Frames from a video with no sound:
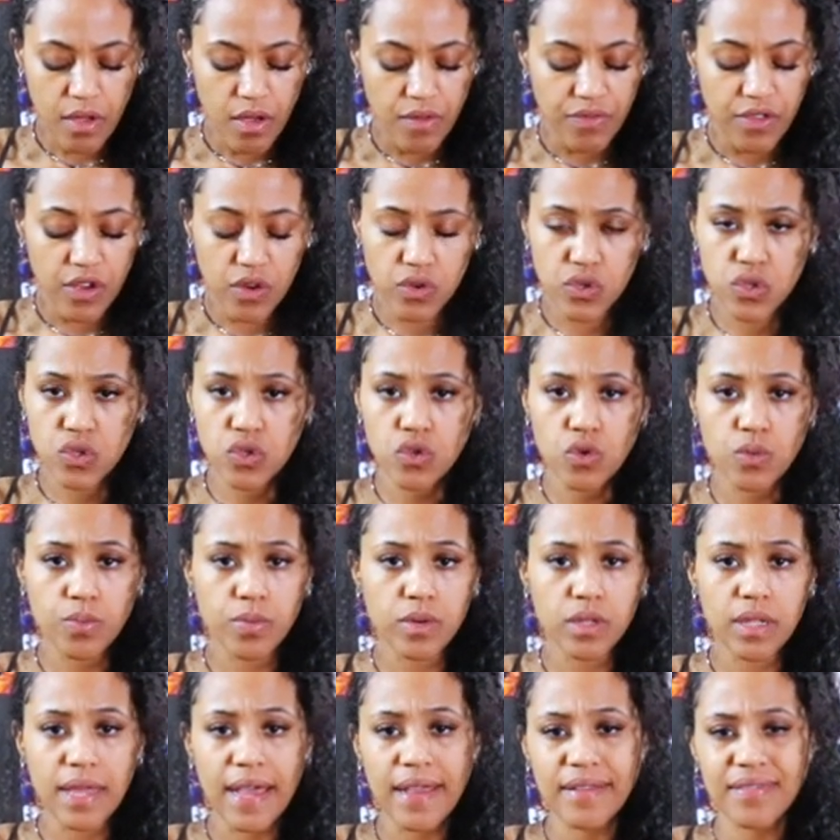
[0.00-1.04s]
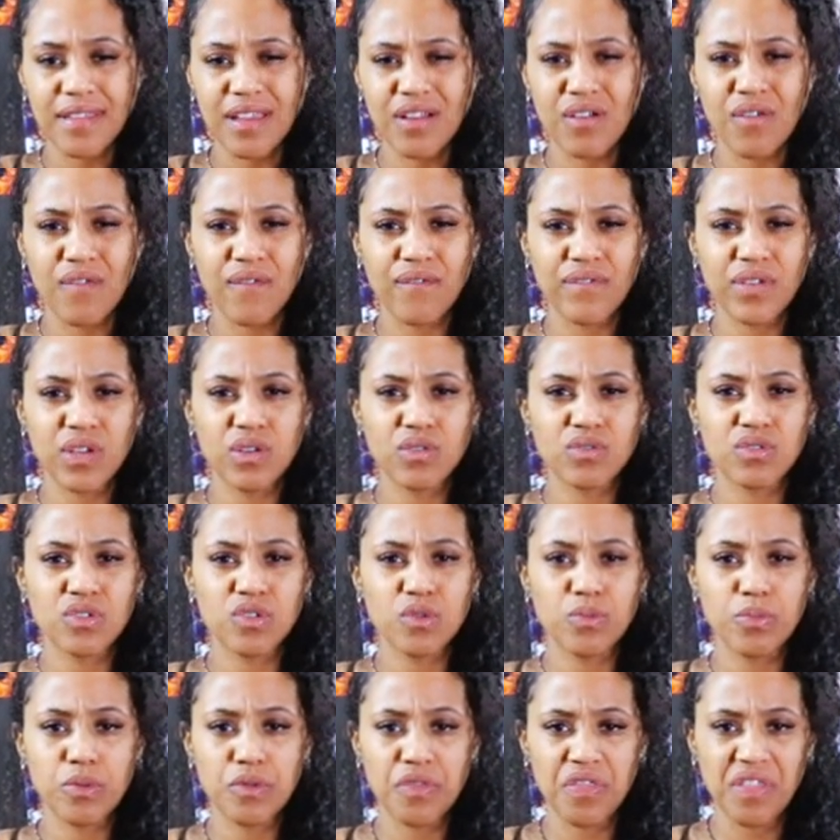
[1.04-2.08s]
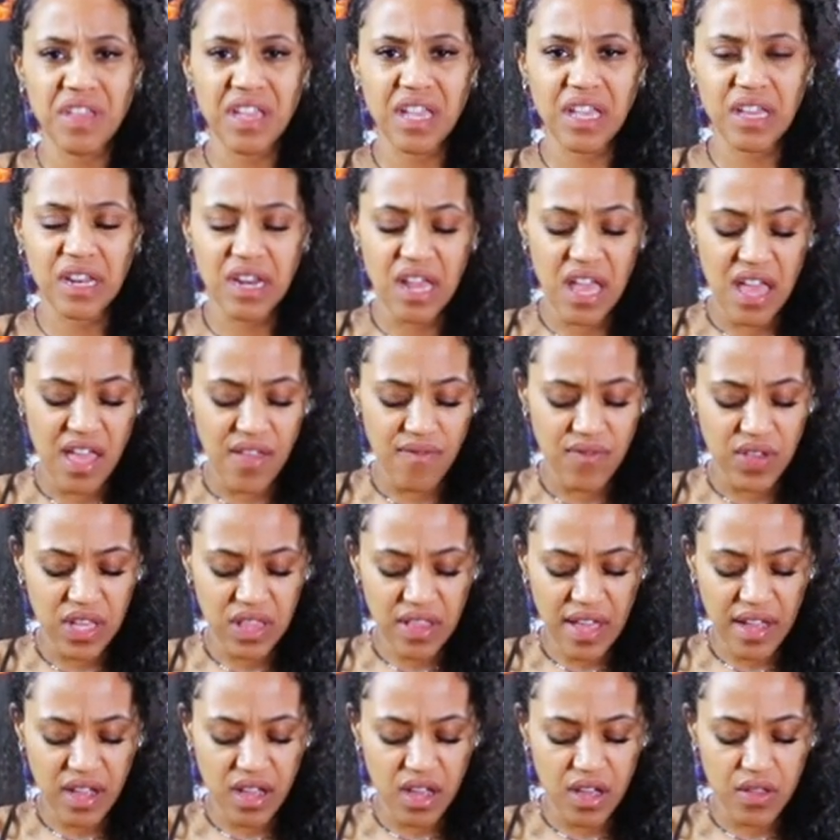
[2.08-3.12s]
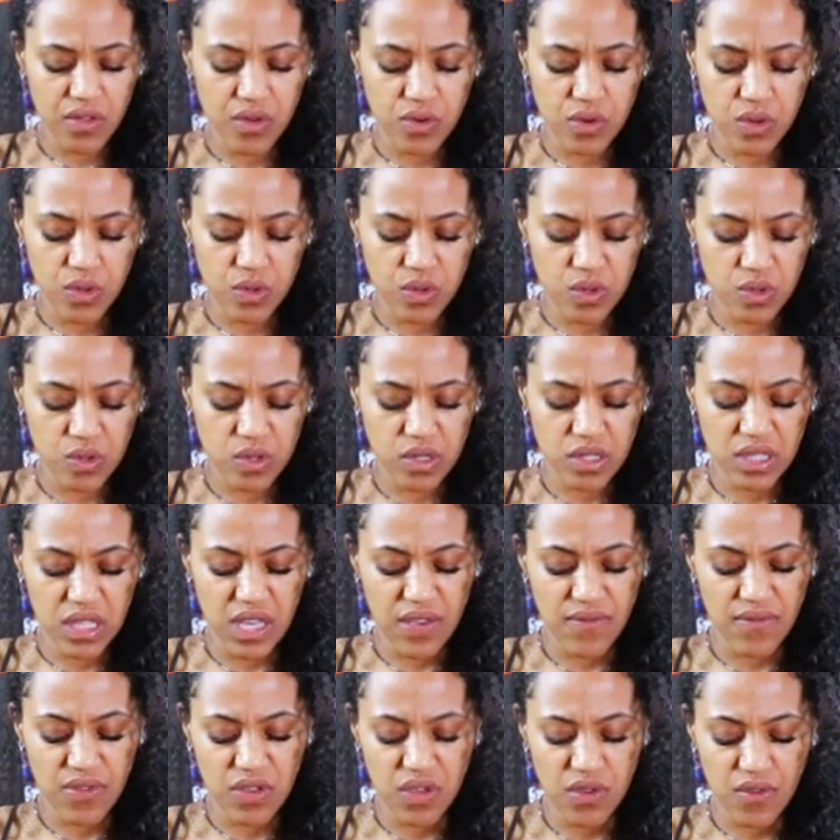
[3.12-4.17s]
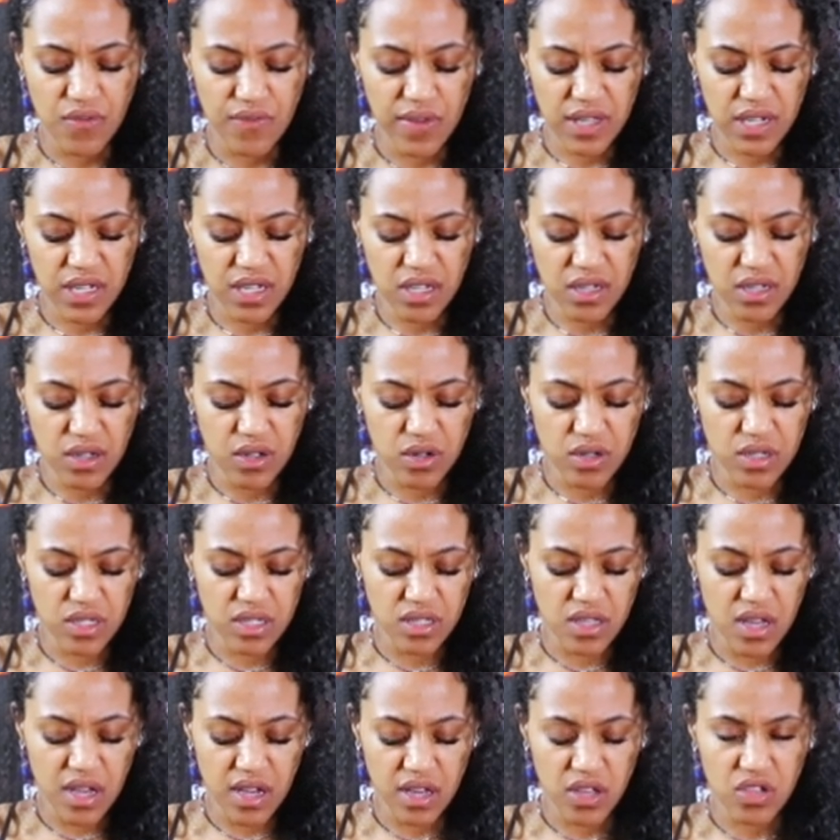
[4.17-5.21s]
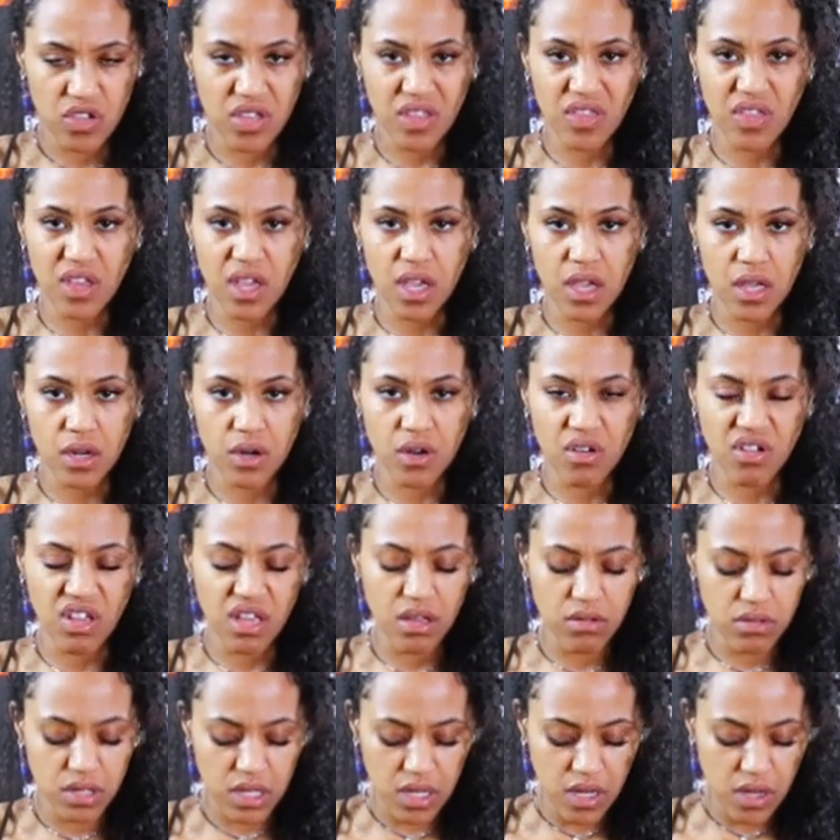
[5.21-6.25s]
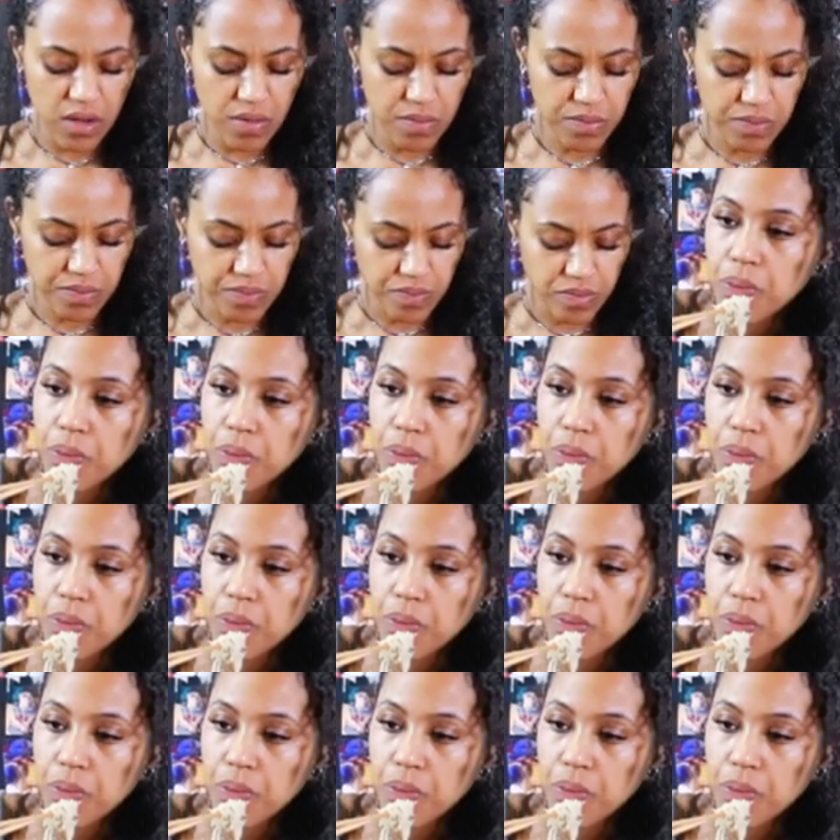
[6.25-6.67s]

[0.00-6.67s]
They're super light. They don't feel super thick and heavy like other noodles, leaving you feeling a little sluggish at the end or guilty.